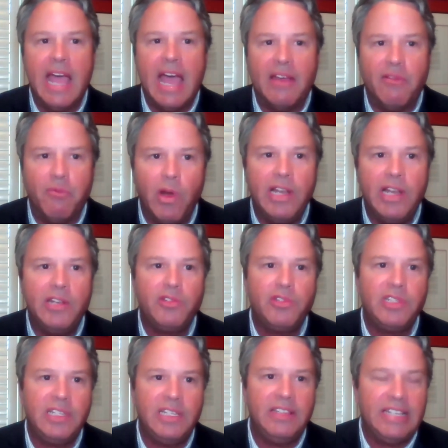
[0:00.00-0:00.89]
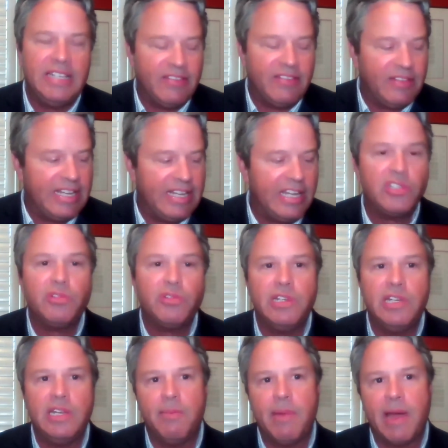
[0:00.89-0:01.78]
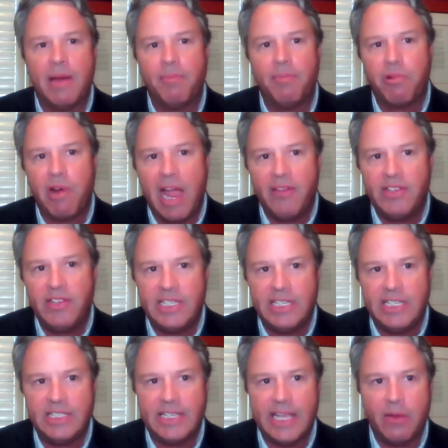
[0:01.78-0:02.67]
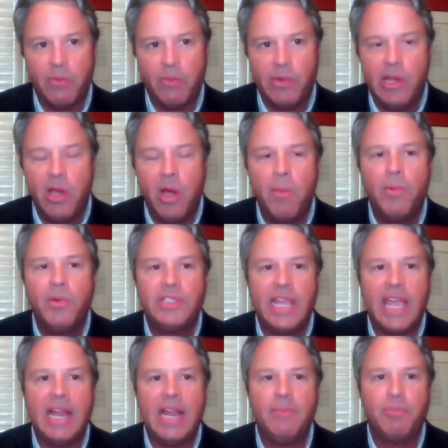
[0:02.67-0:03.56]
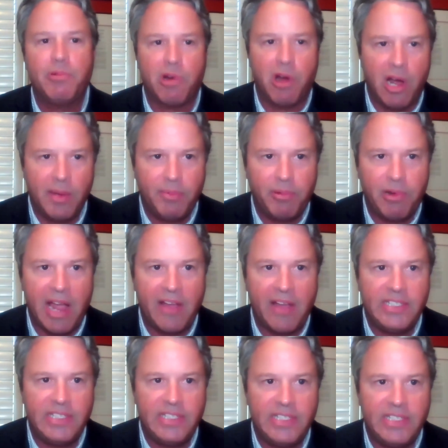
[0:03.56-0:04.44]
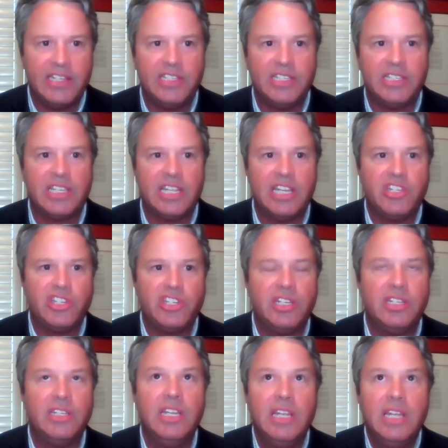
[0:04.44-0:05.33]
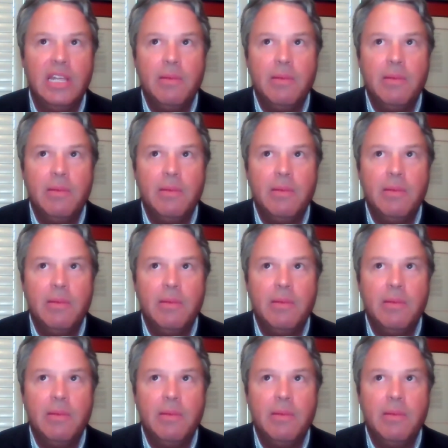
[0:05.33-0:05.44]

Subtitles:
One interesting history about privacy is that we almost had broad privacy legislation